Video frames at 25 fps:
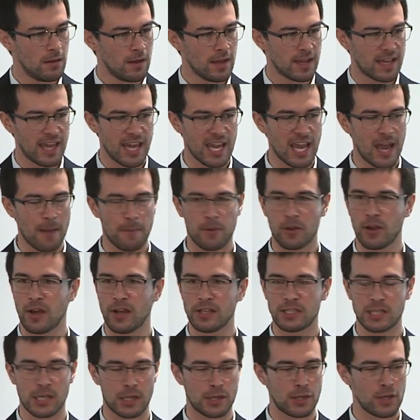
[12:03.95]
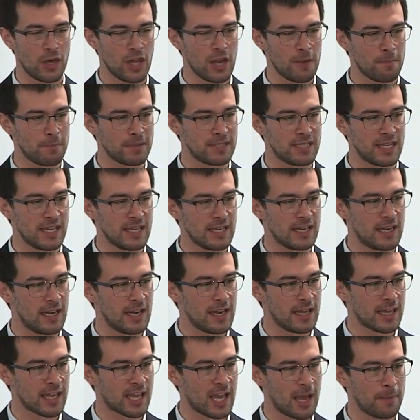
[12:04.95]
And getting up close to 30% in
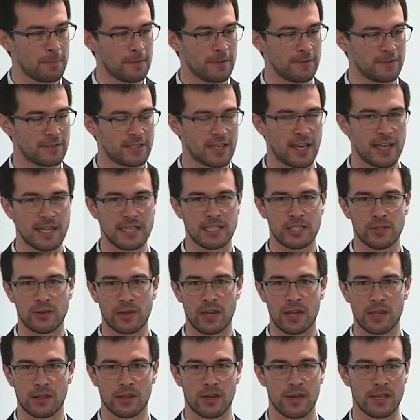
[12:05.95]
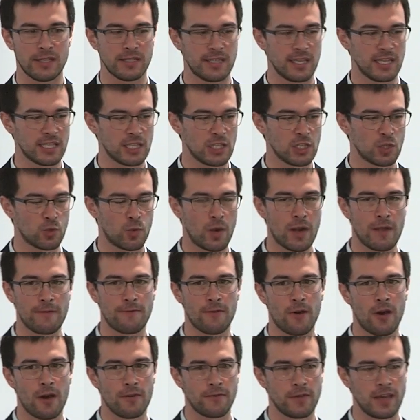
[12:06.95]
another couple of studies looking at those less than
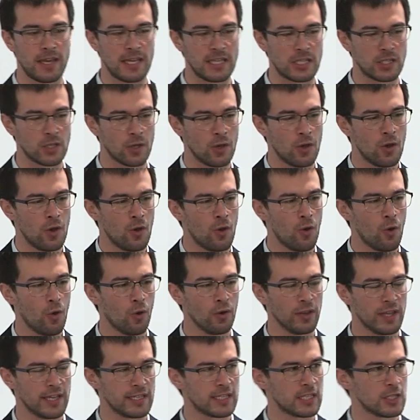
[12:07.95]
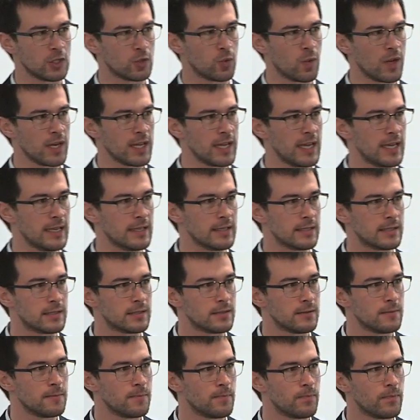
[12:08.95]
25 years or less than 20
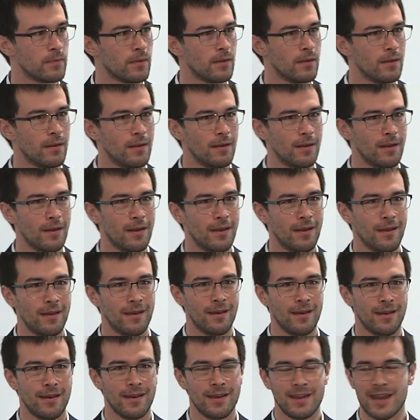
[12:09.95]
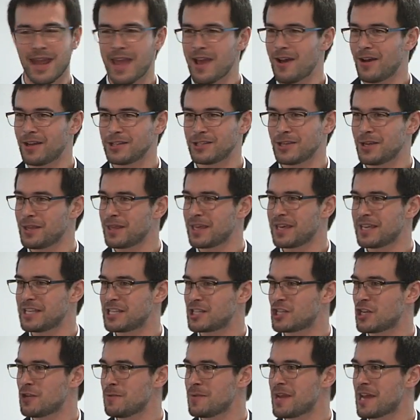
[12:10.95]
years. Now, I don't think
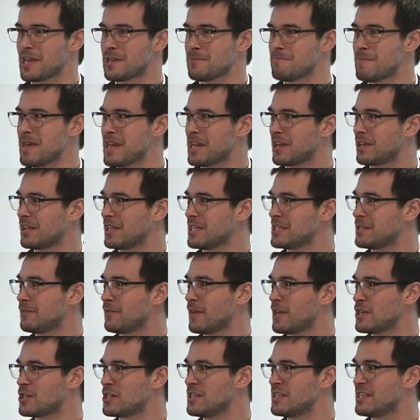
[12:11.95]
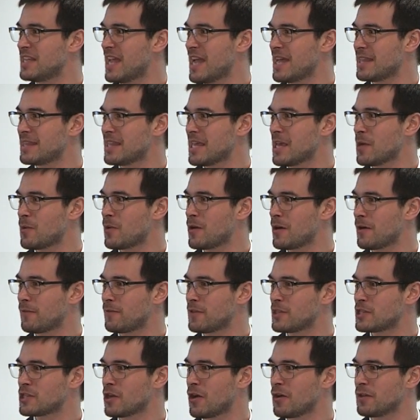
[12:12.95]
there's too many other medical interventions out there where
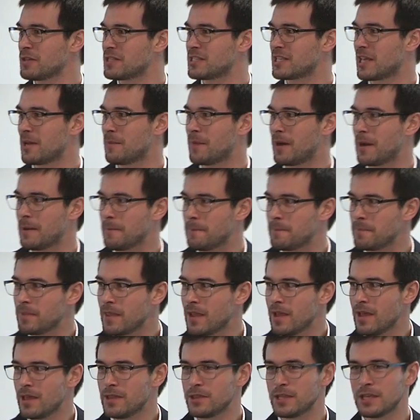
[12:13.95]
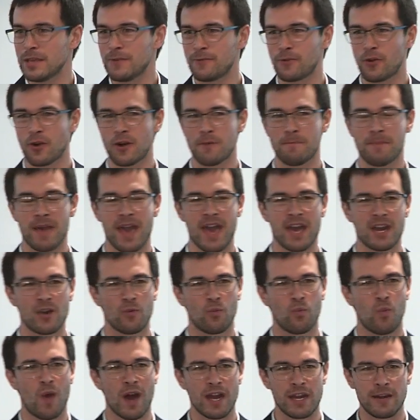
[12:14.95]
if you told someone that you've got about a
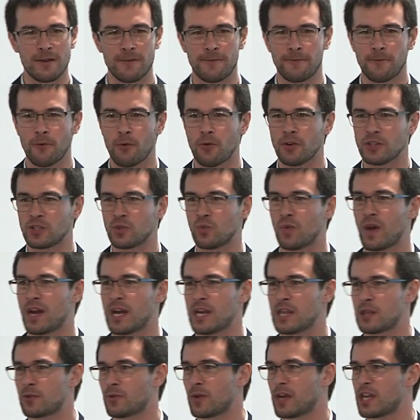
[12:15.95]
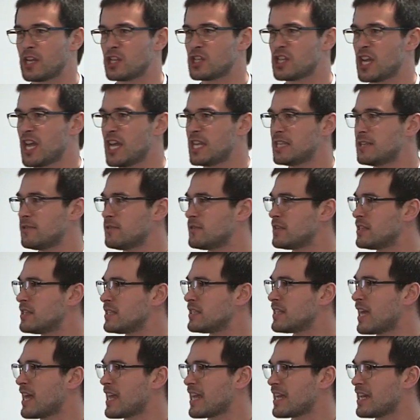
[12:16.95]
1 in 4 to 1 in 3 chance of
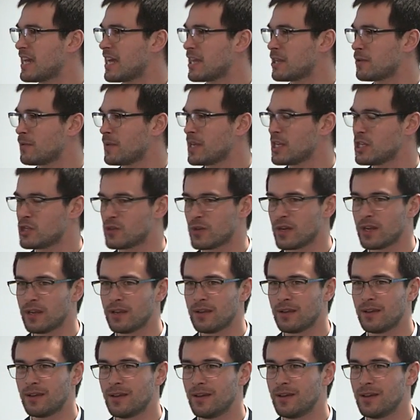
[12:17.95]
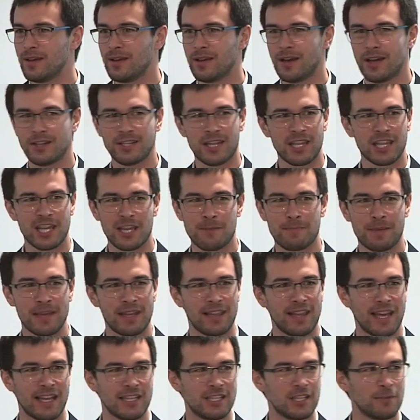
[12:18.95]
sustaining another injury, I don't think you'd be
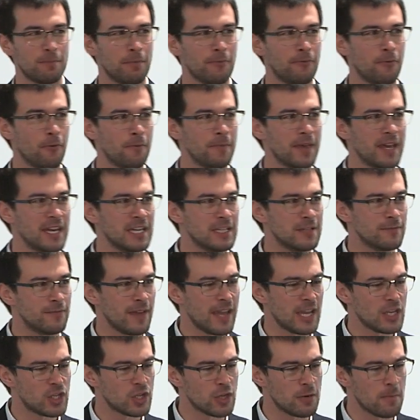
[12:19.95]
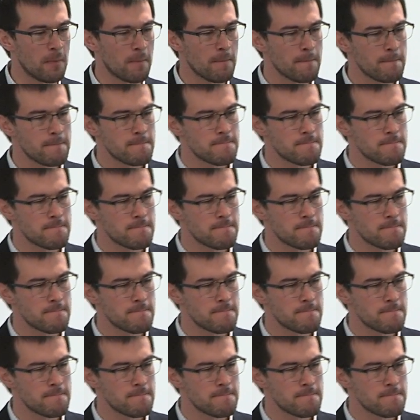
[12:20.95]
allowed to perform that intervention.